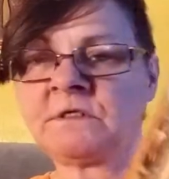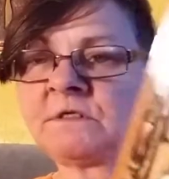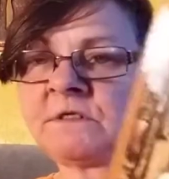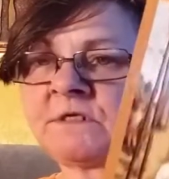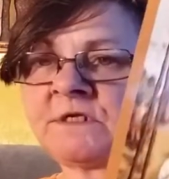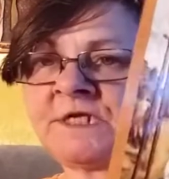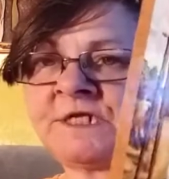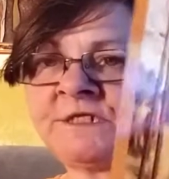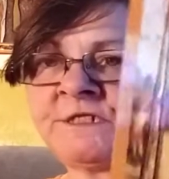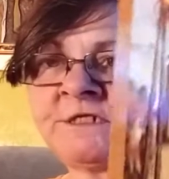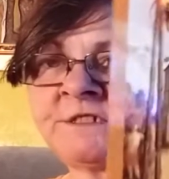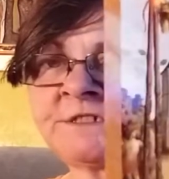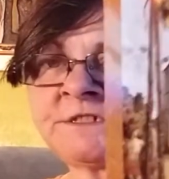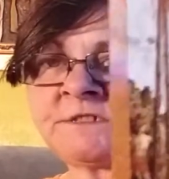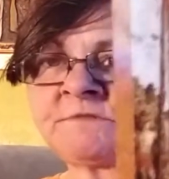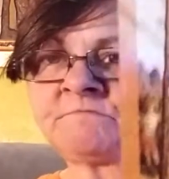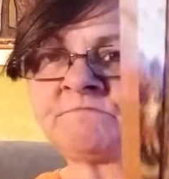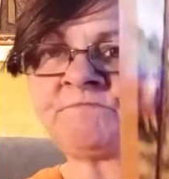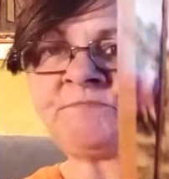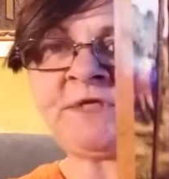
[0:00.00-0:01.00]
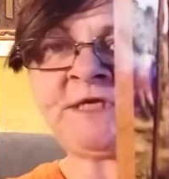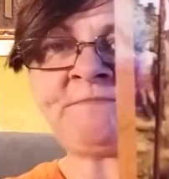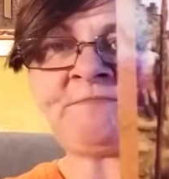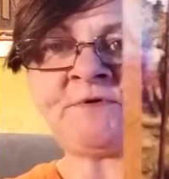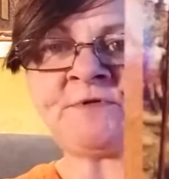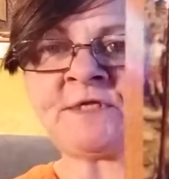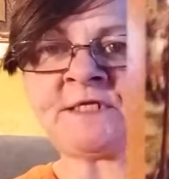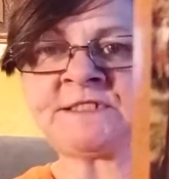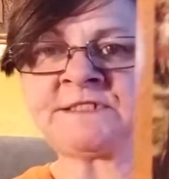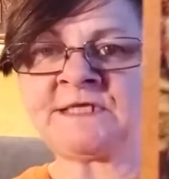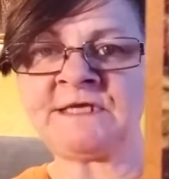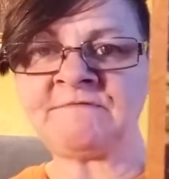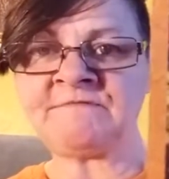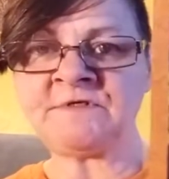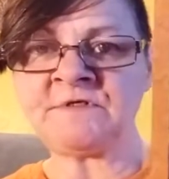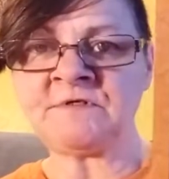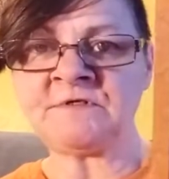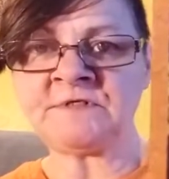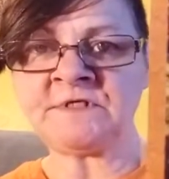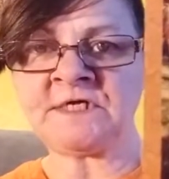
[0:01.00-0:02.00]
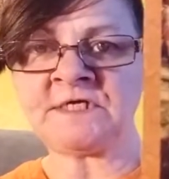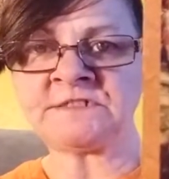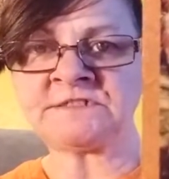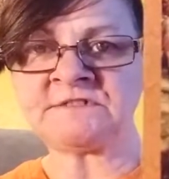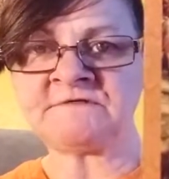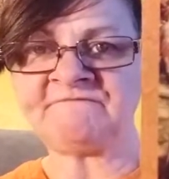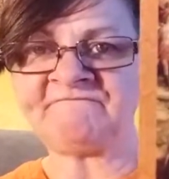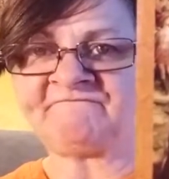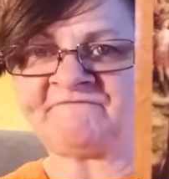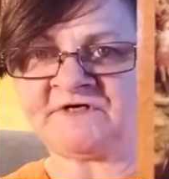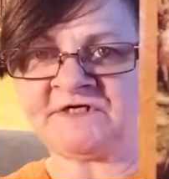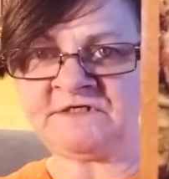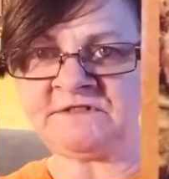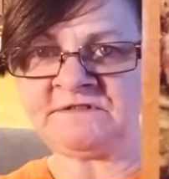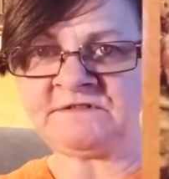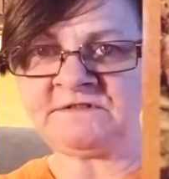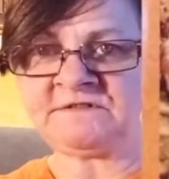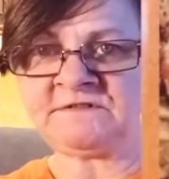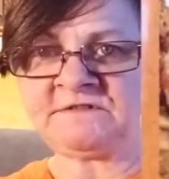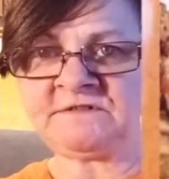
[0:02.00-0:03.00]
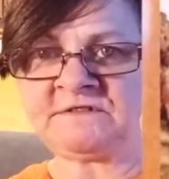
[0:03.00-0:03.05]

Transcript: And there's people that's having all kinds of fun.